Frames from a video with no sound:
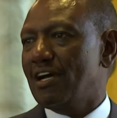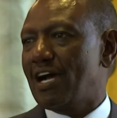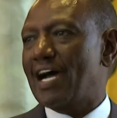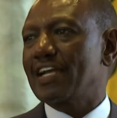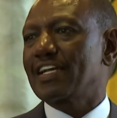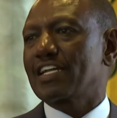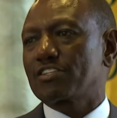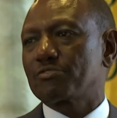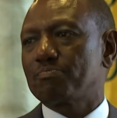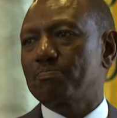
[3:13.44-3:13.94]

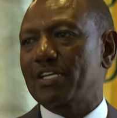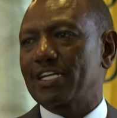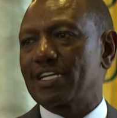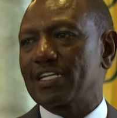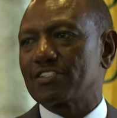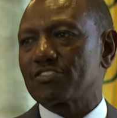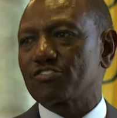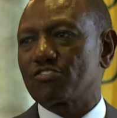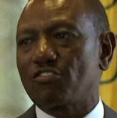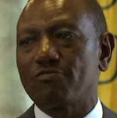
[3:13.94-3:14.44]
and
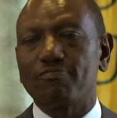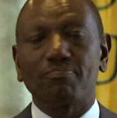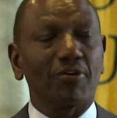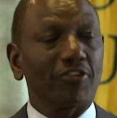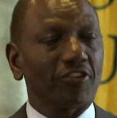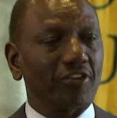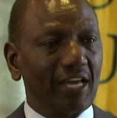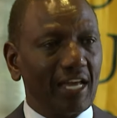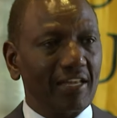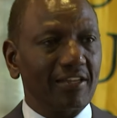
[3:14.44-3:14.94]
experience of
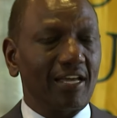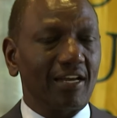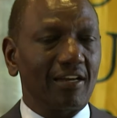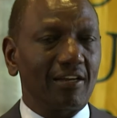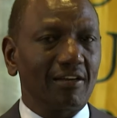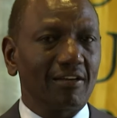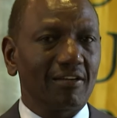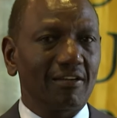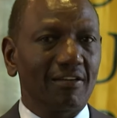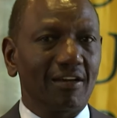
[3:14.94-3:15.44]
both Kenyan
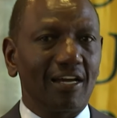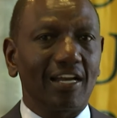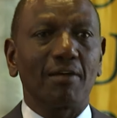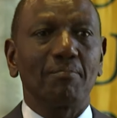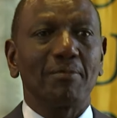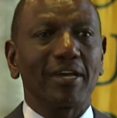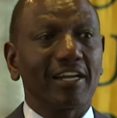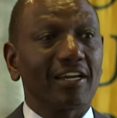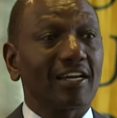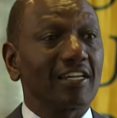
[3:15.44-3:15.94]
and
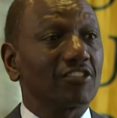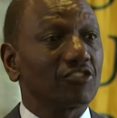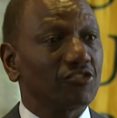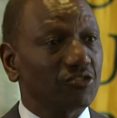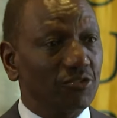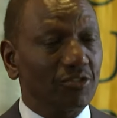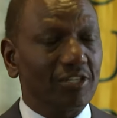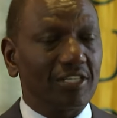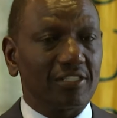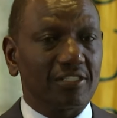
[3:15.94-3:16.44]
American
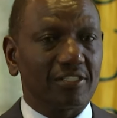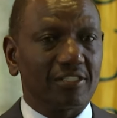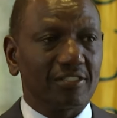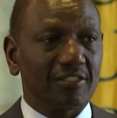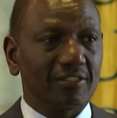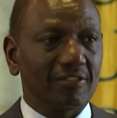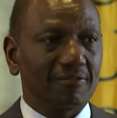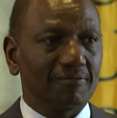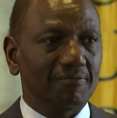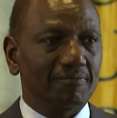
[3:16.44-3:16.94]
students.
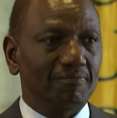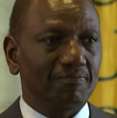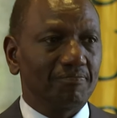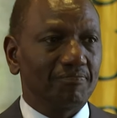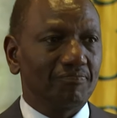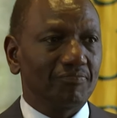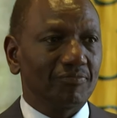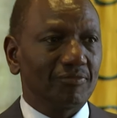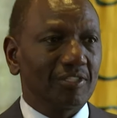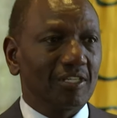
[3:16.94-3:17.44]

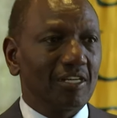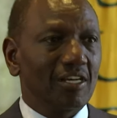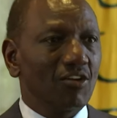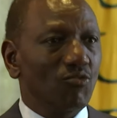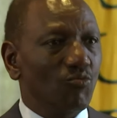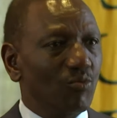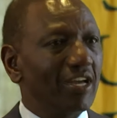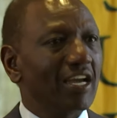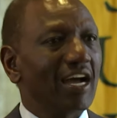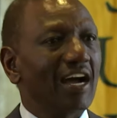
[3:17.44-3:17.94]

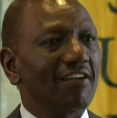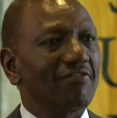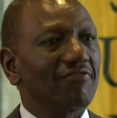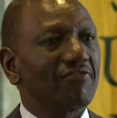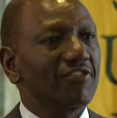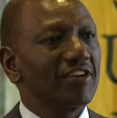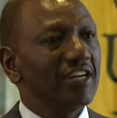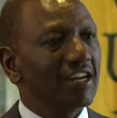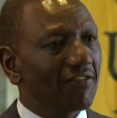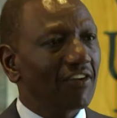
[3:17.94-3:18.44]
We have
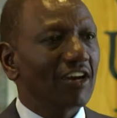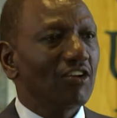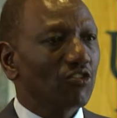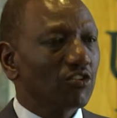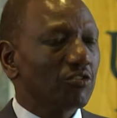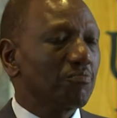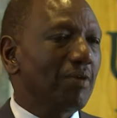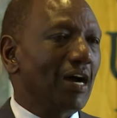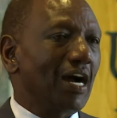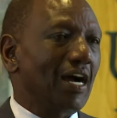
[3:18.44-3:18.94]
never
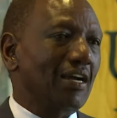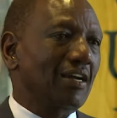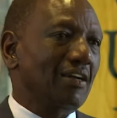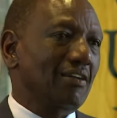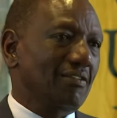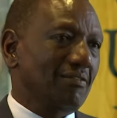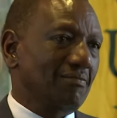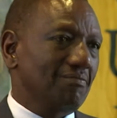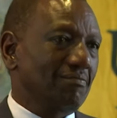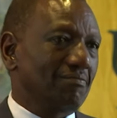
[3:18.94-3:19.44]
looked back,
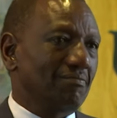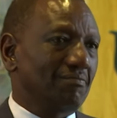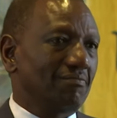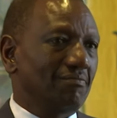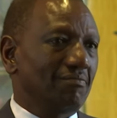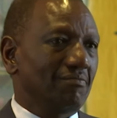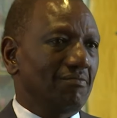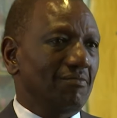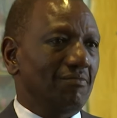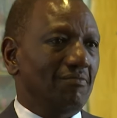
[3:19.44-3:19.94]

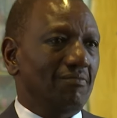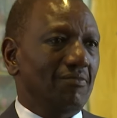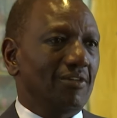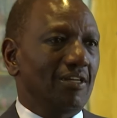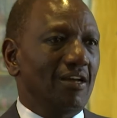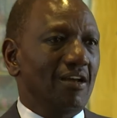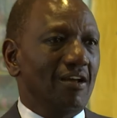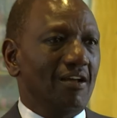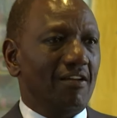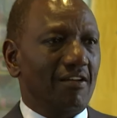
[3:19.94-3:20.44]

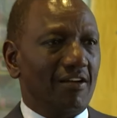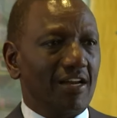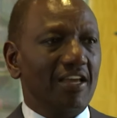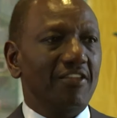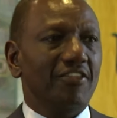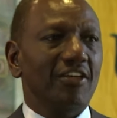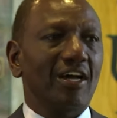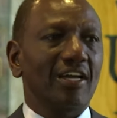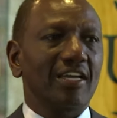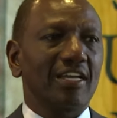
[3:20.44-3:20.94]

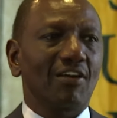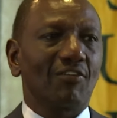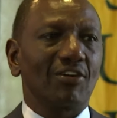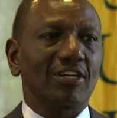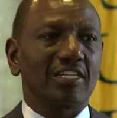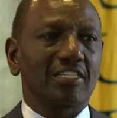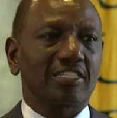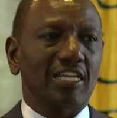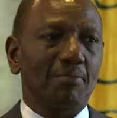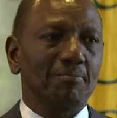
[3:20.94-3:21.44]
neither in our
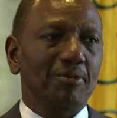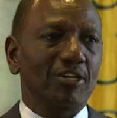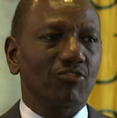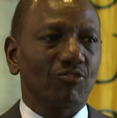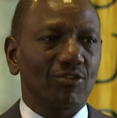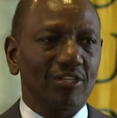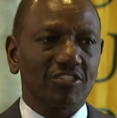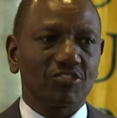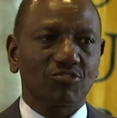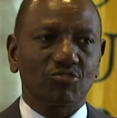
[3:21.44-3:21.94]
determined
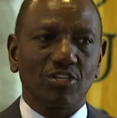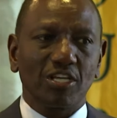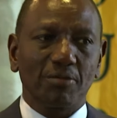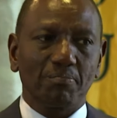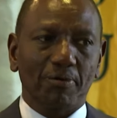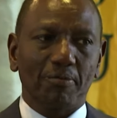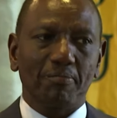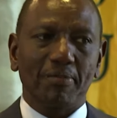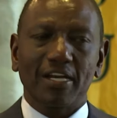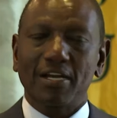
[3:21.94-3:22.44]
quest to
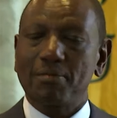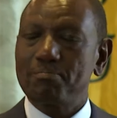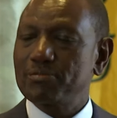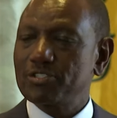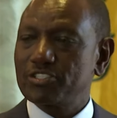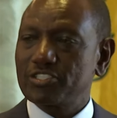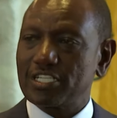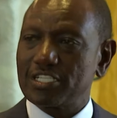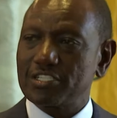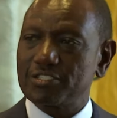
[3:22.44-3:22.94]
implement
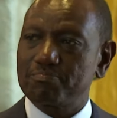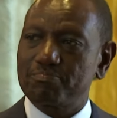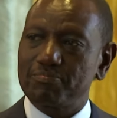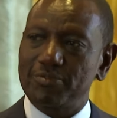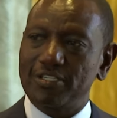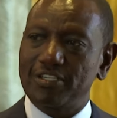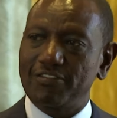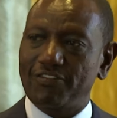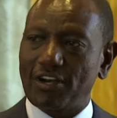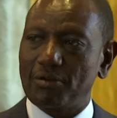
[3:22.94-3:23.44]
ambitious
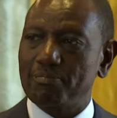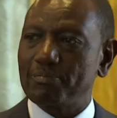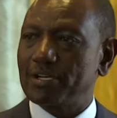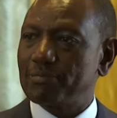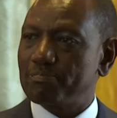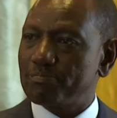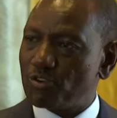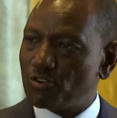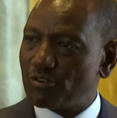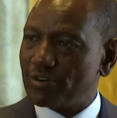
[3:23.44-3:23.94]
development
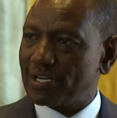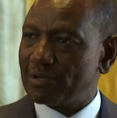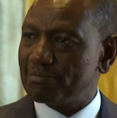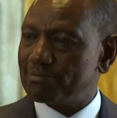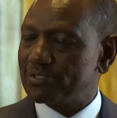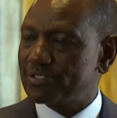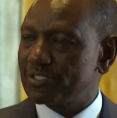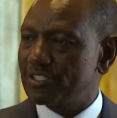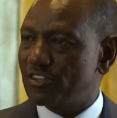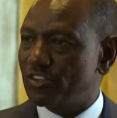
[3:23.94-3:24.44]

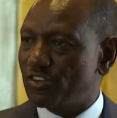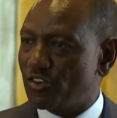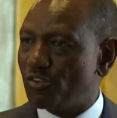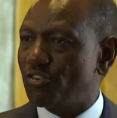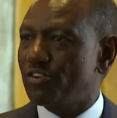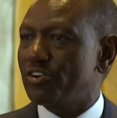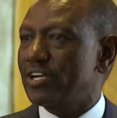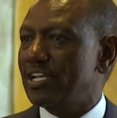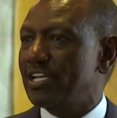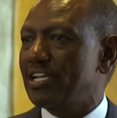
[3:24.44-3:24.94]
programs,
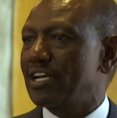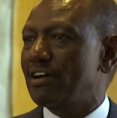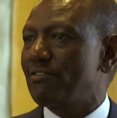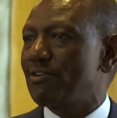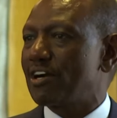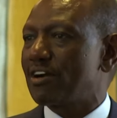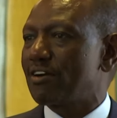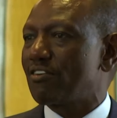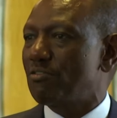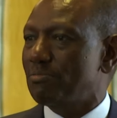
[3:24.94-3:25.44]
nor in
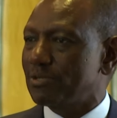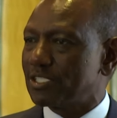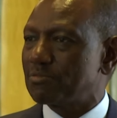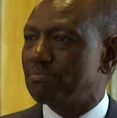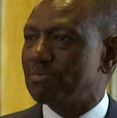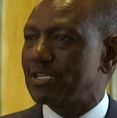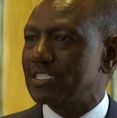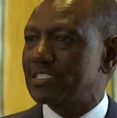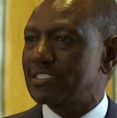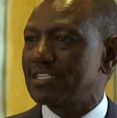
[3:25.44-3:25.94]
our
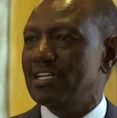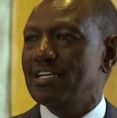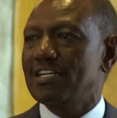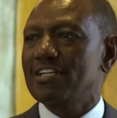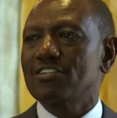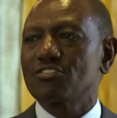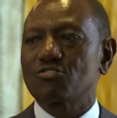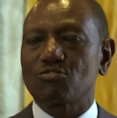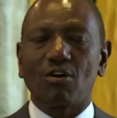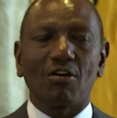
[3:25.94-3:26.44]
commitment
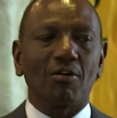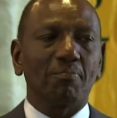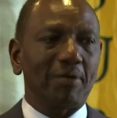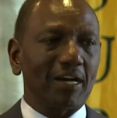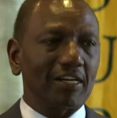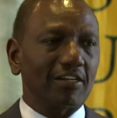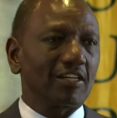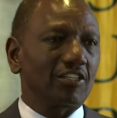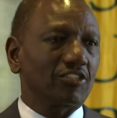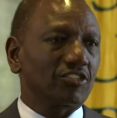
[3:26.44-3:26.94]
to our
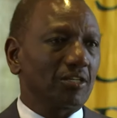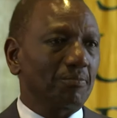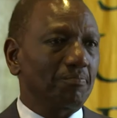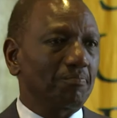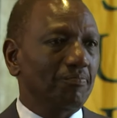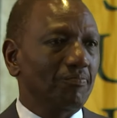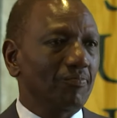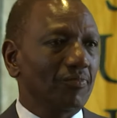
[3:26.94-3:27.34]
partnership.